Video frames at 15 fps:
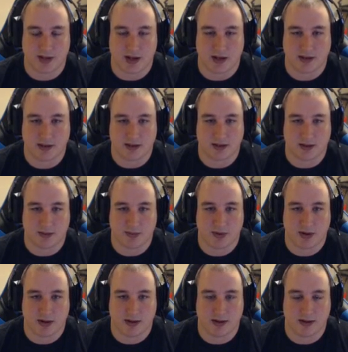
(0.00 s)
I think are
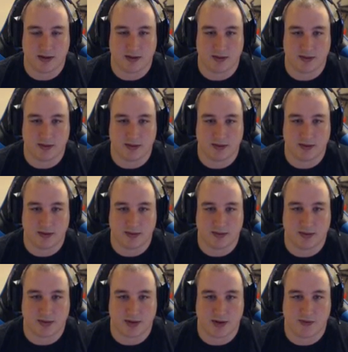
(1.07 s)
pretty
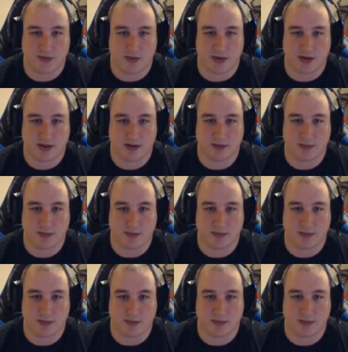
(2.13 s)
straightforward.